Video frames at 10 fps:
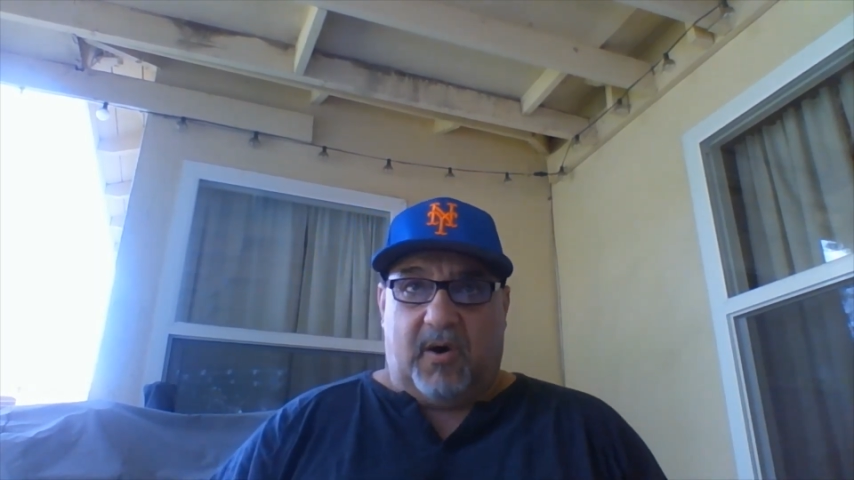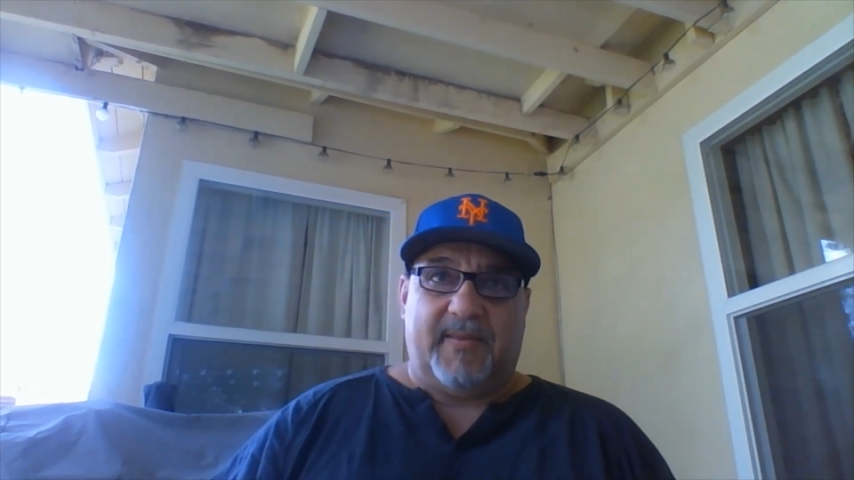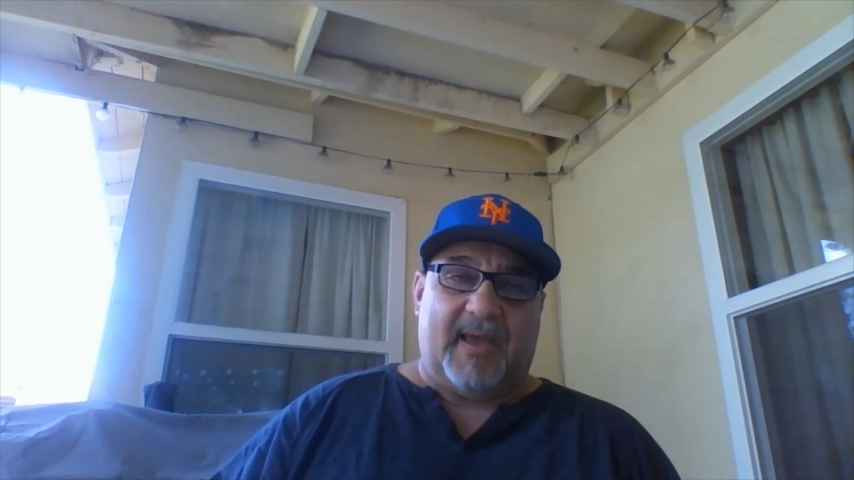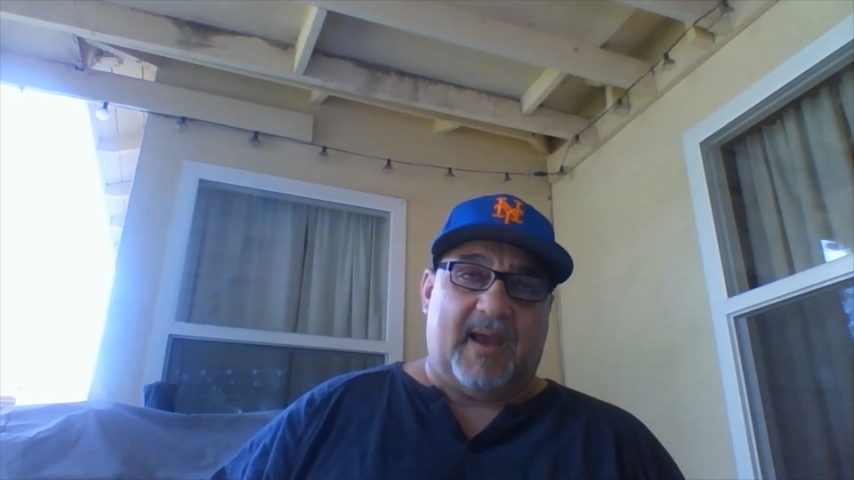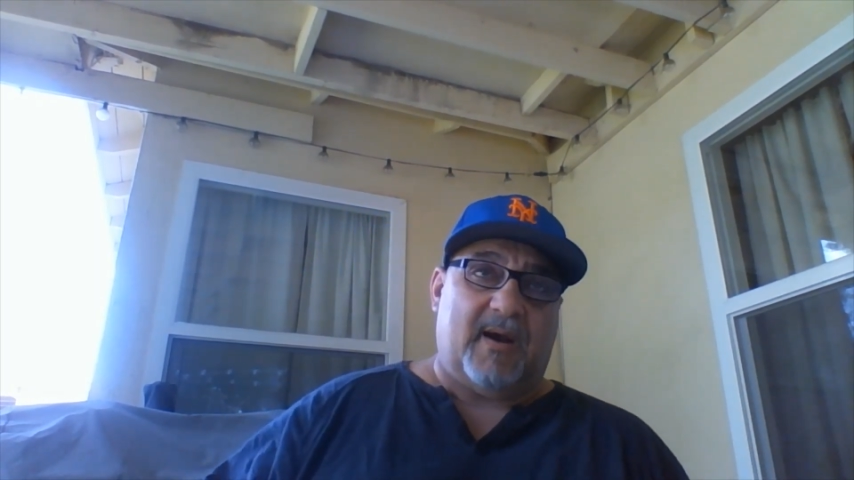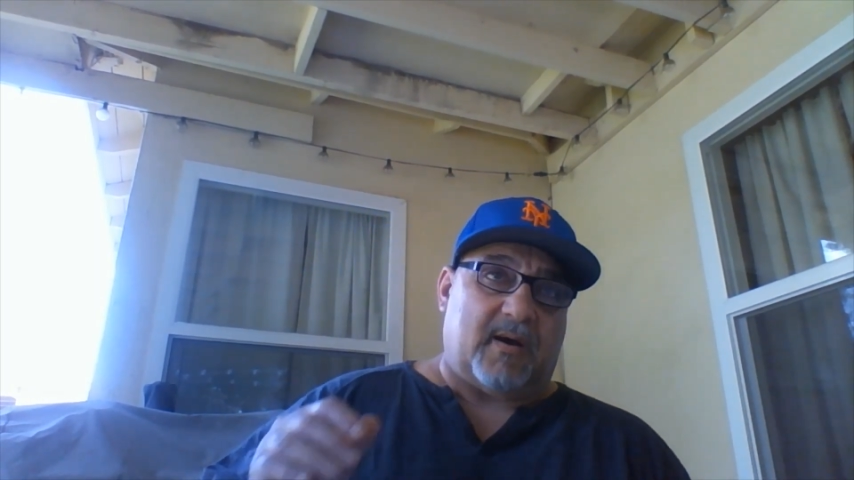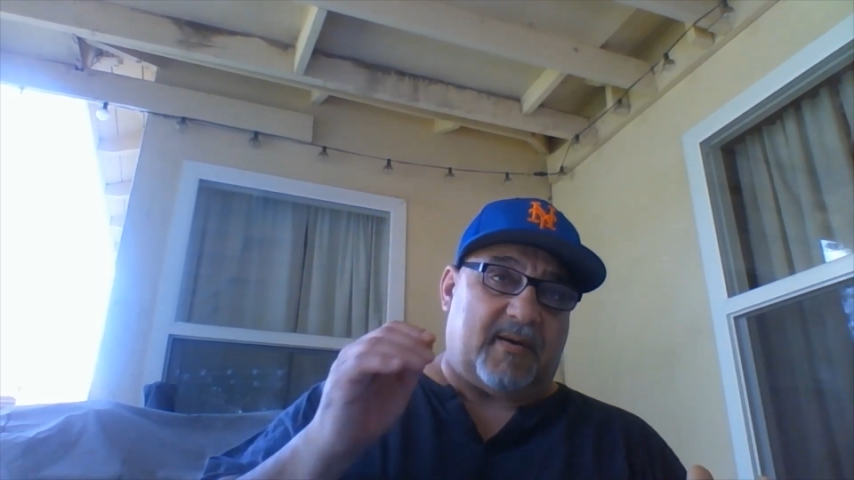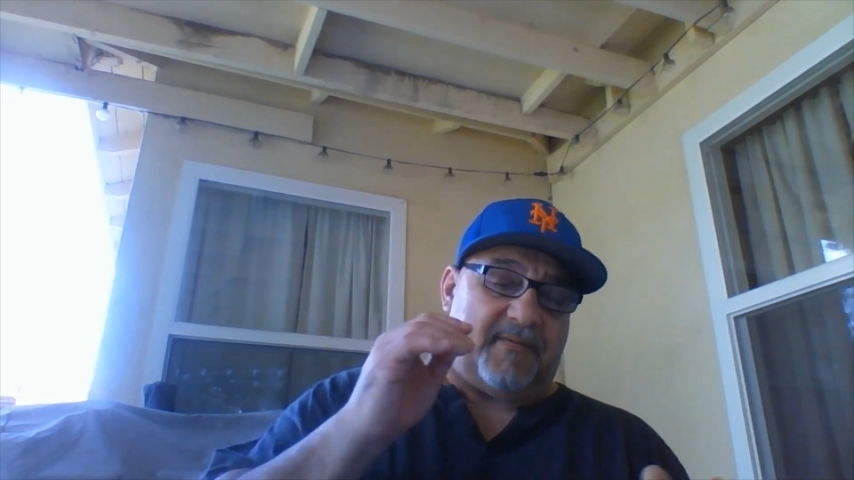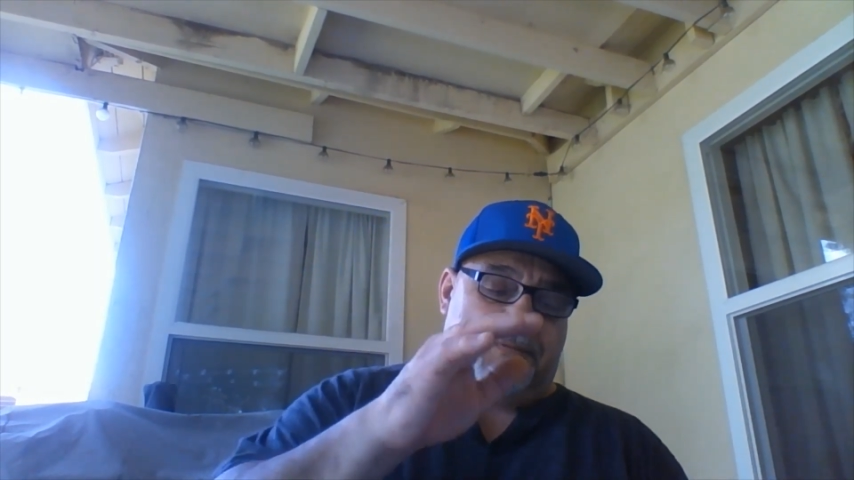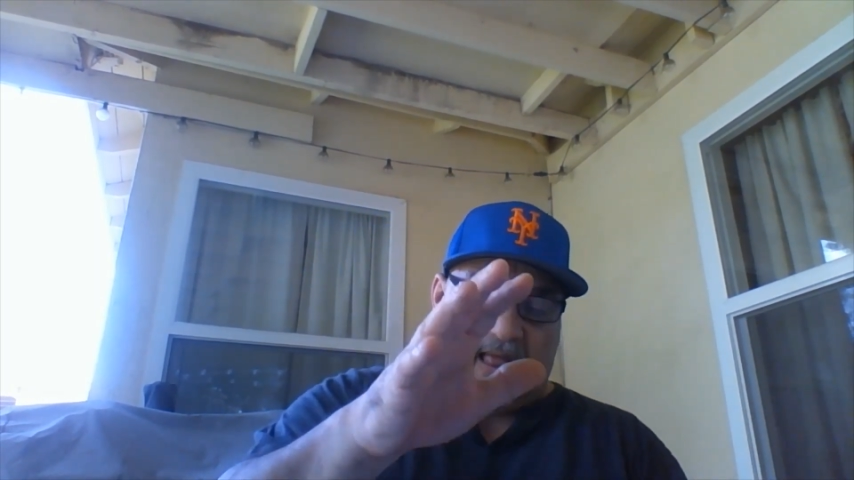and the hare
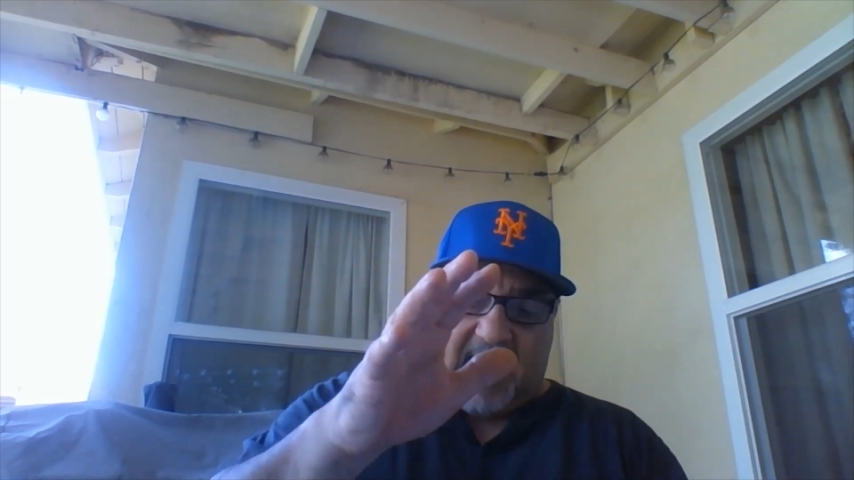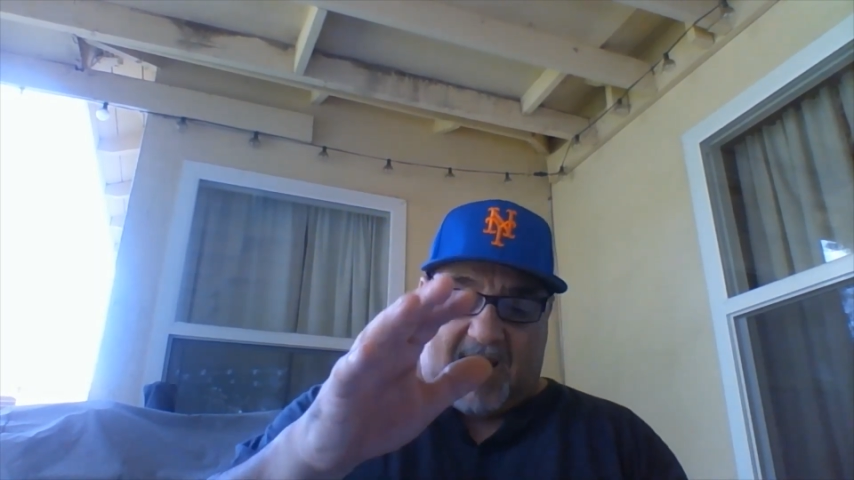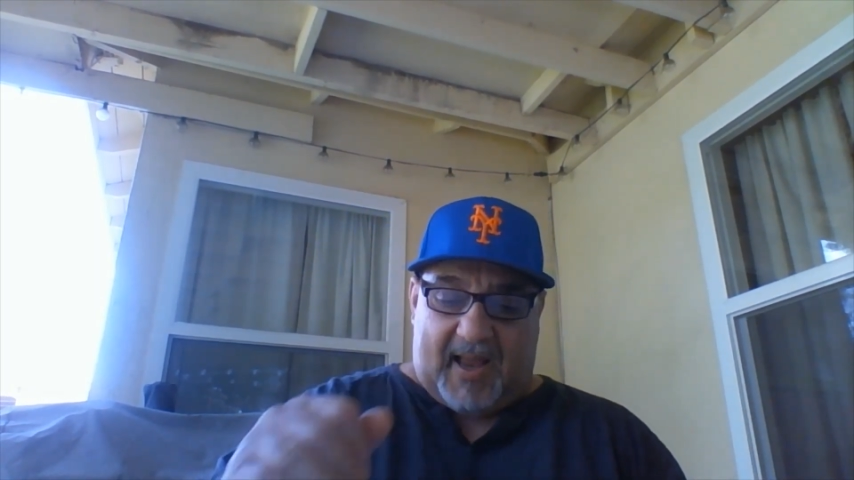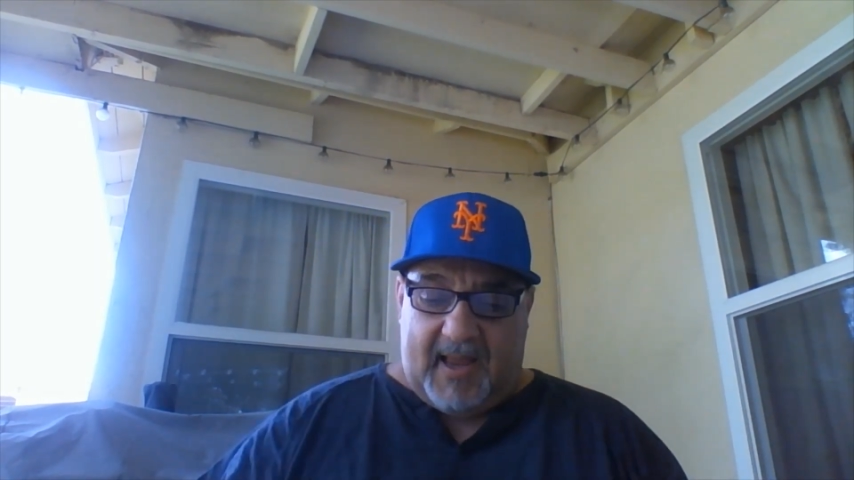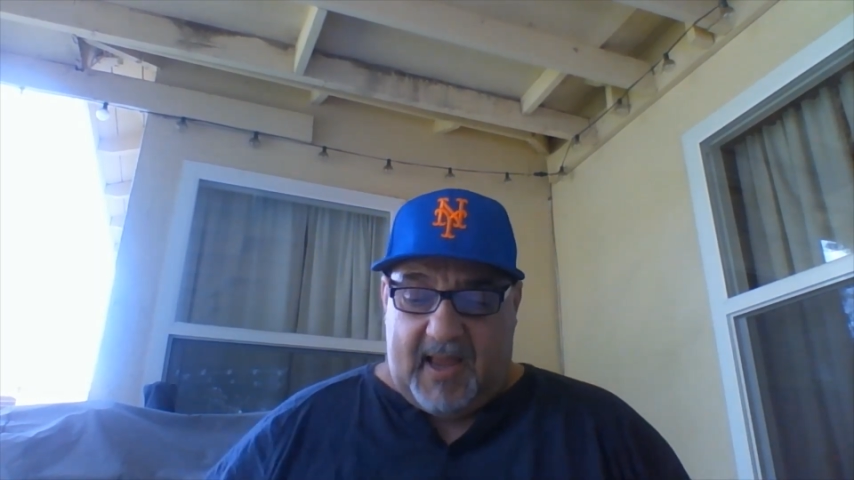can fly,